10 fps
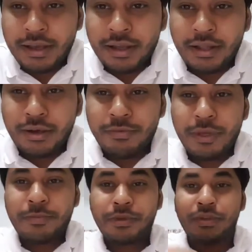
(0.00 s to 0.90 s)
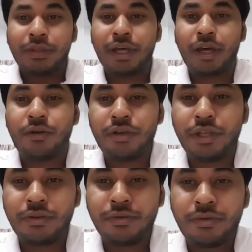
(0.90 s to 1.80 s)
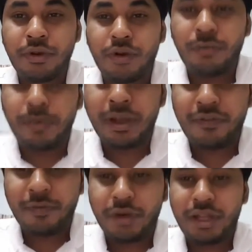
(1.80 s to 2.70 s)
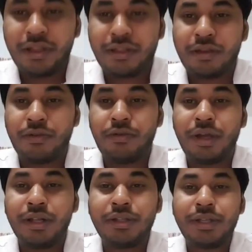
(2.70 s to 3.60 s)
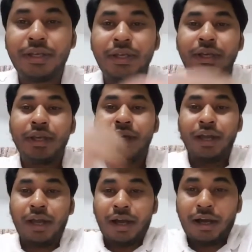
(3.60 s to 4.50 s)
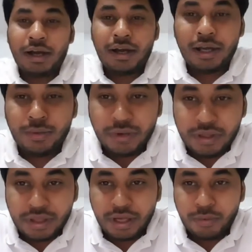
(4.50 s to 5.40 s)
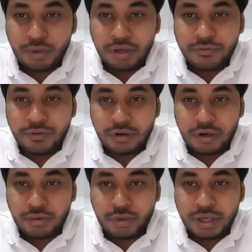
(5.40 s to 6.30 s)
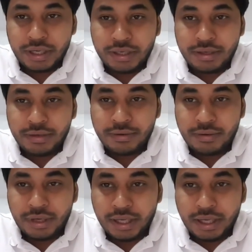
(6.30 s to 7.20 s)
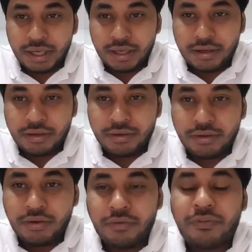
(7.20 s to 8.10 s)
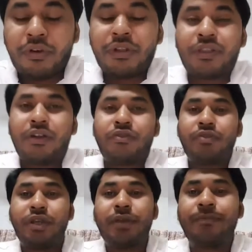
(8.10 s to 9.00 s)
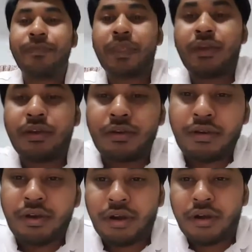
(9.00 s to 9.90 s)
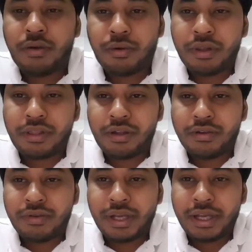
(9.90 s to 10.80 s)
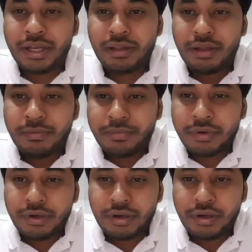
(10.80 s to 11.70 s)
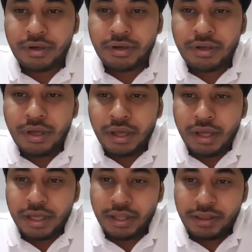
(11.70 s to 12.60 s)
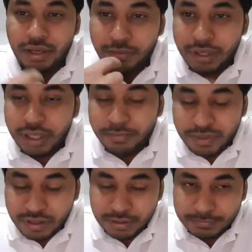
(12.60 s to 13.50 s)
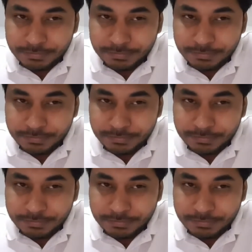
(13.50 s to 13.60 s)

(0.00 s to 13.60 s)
Hello people, how are you? Hope everybody is in good health. I was unwell for a while. I had to go for a surgery, oral surgery. I had a lump inside my lips.